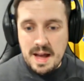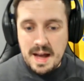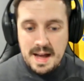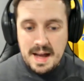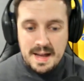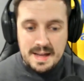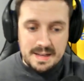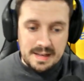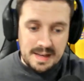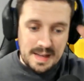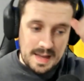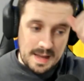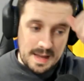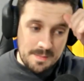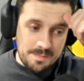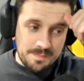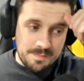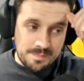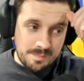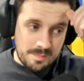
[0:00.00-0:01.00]

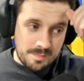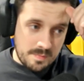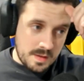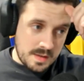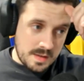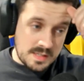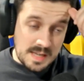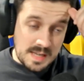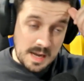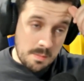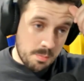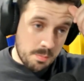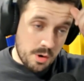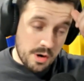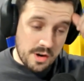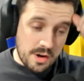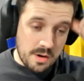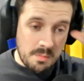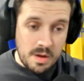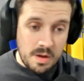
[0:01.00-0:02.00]
and Sam
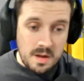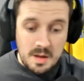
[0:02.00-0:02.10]
Byram.